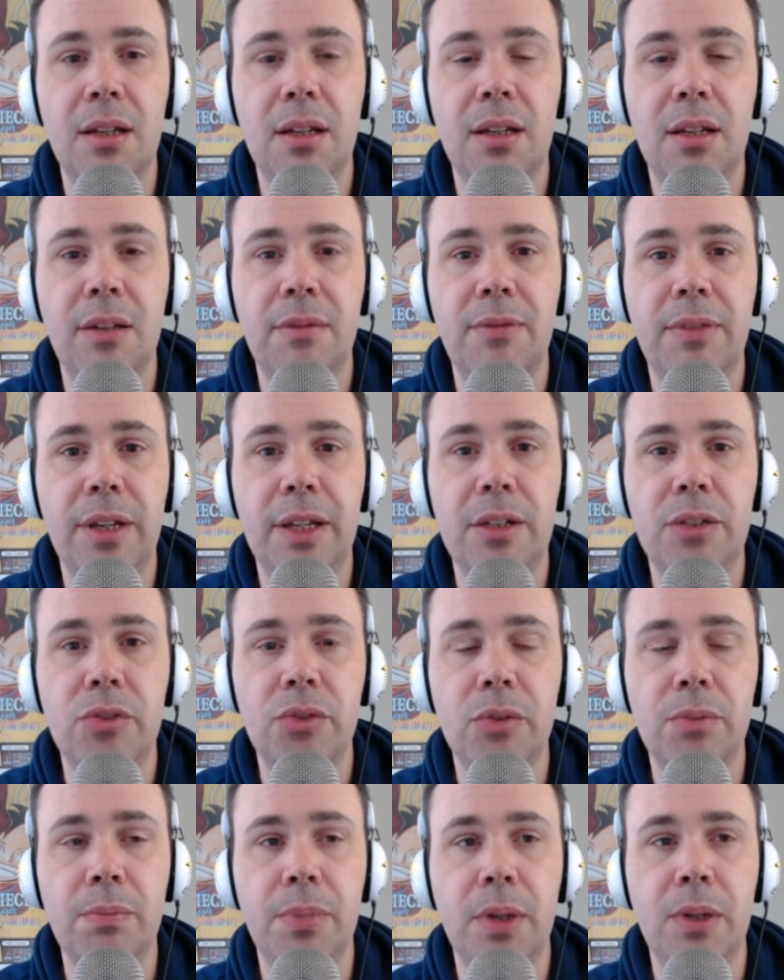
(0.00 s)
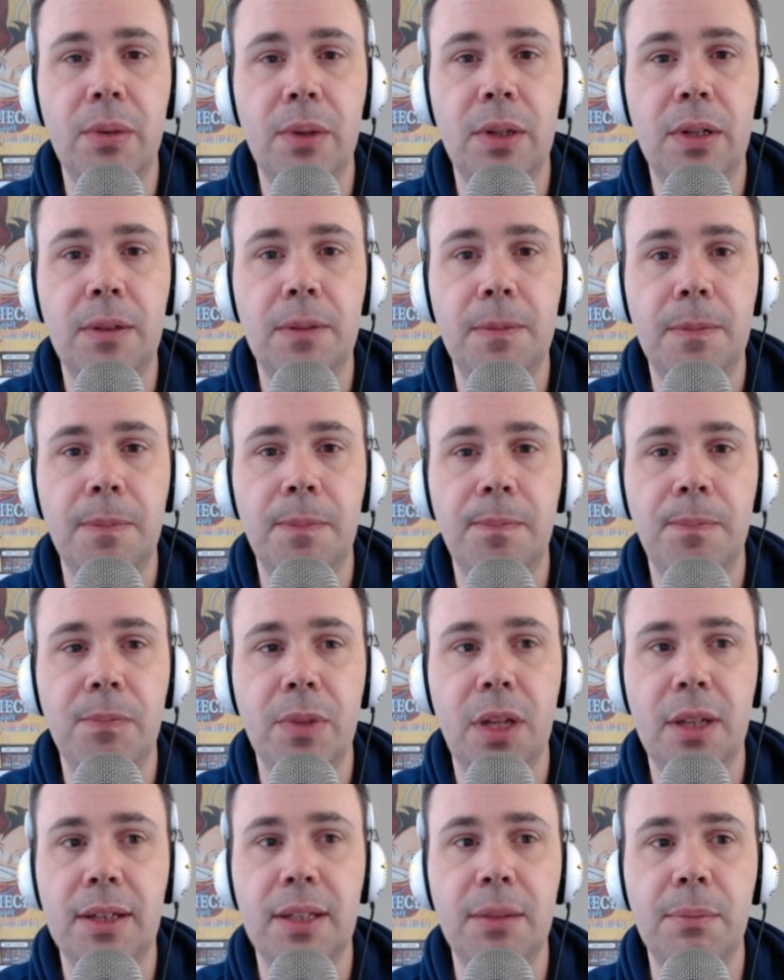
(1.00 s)
If they do boa,
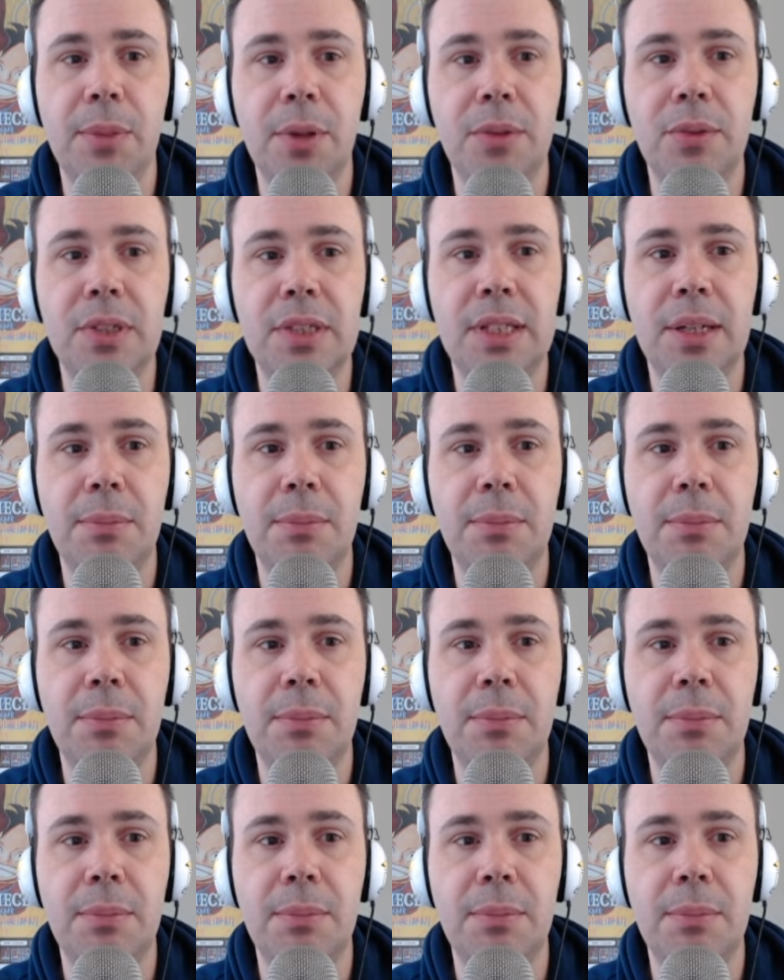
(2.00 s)
I think boa's their